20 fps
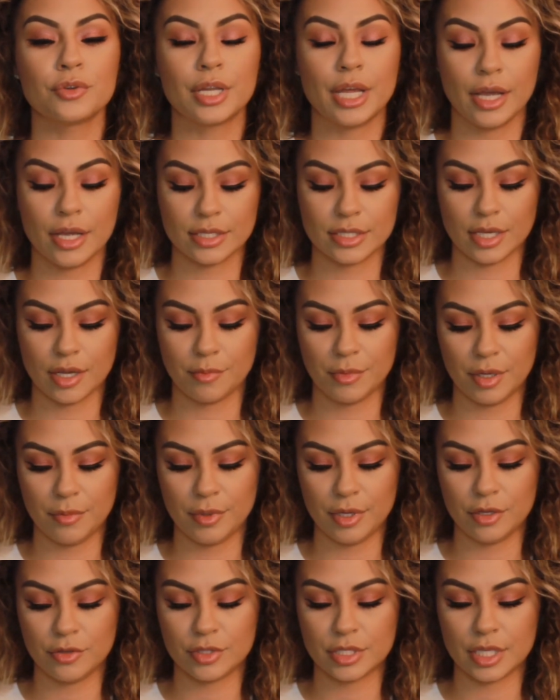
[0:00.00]
next I'm going to
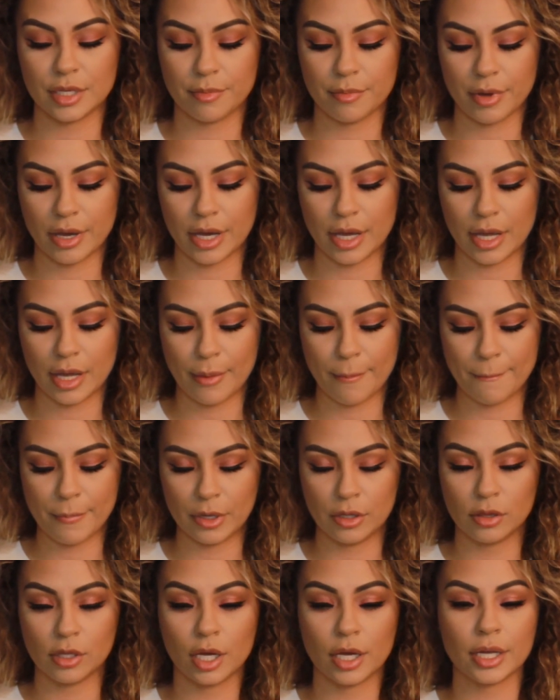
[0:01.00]
be using my
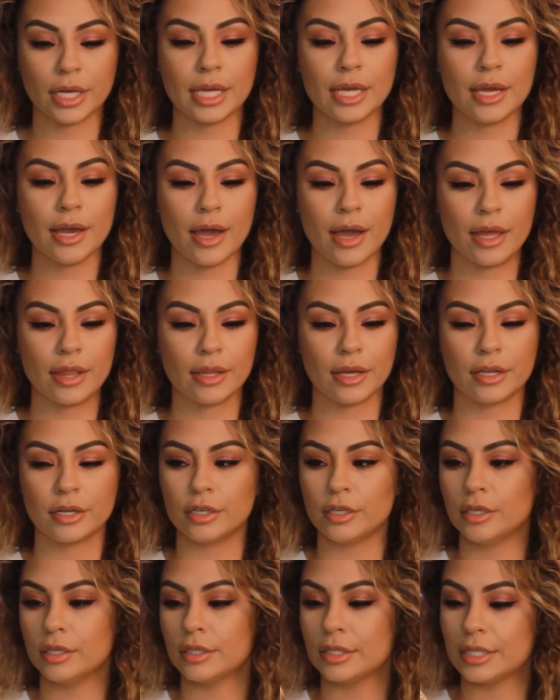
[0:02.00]
Milani
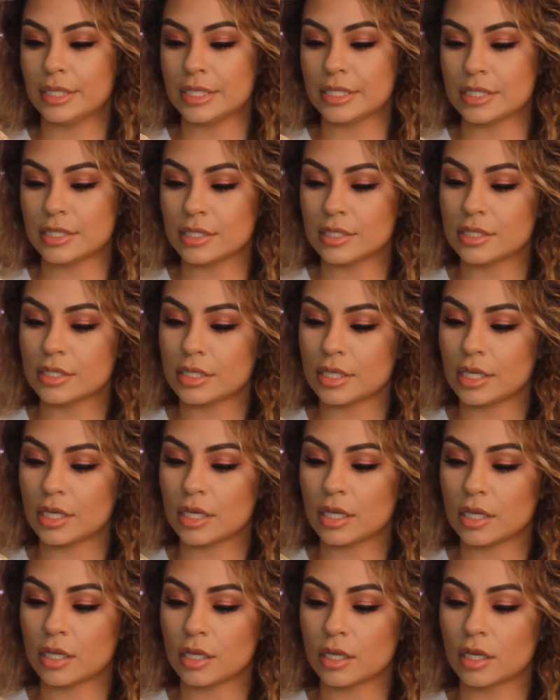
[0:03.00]
highlighter. This is
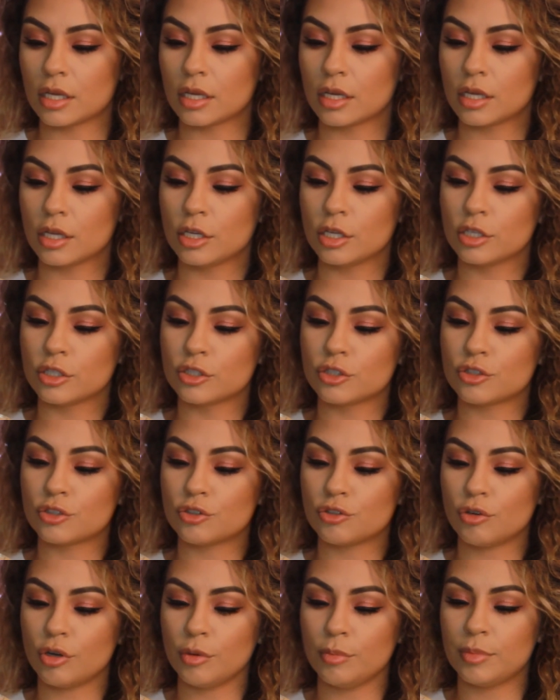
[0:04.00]
in
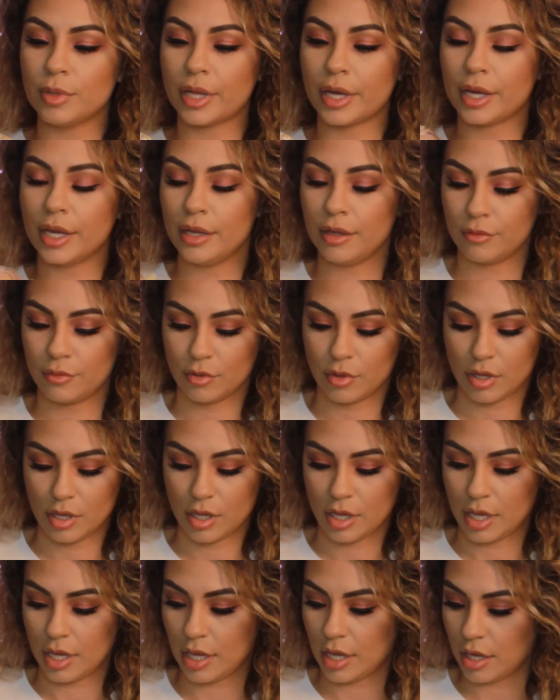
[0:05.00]
Strobe Light.
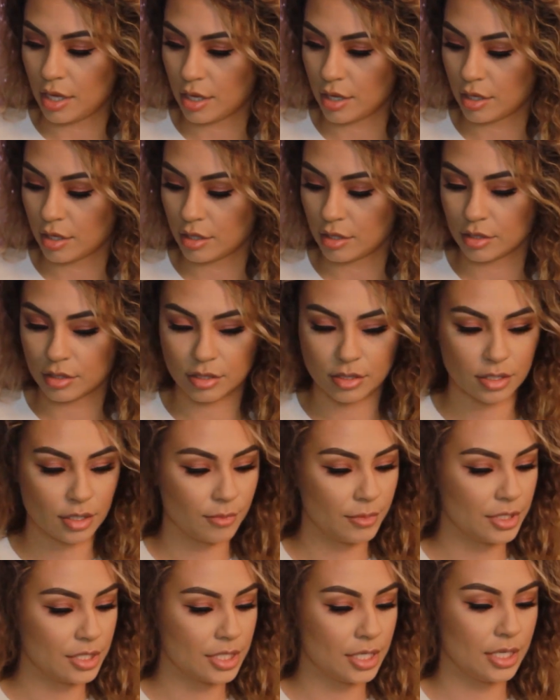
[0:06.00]
And
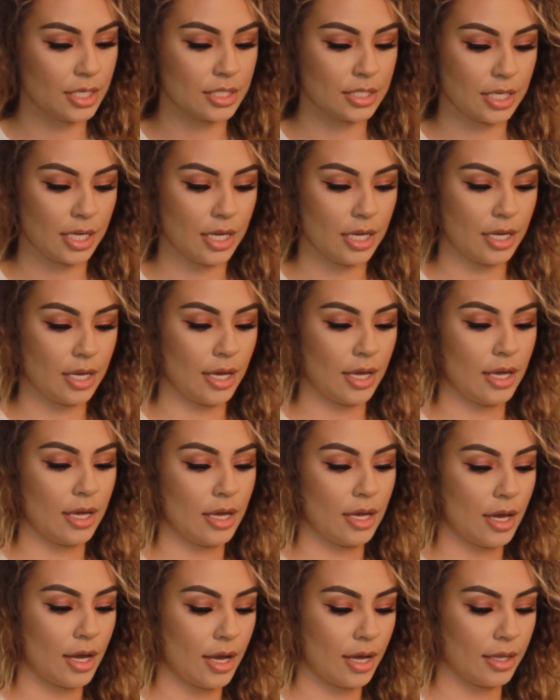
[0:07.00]
I'm just going to take
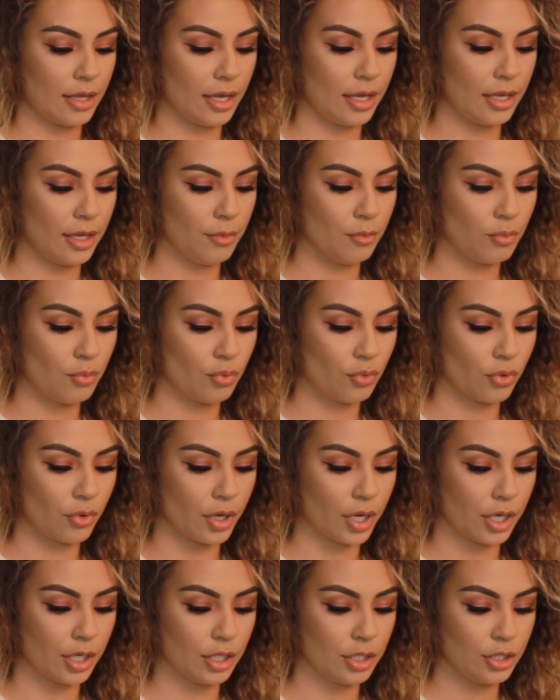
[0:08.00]
a highlighting
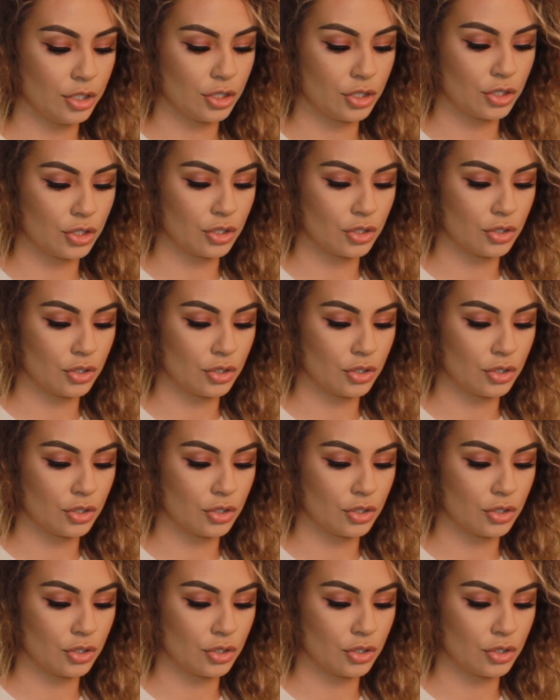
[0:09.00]
brush.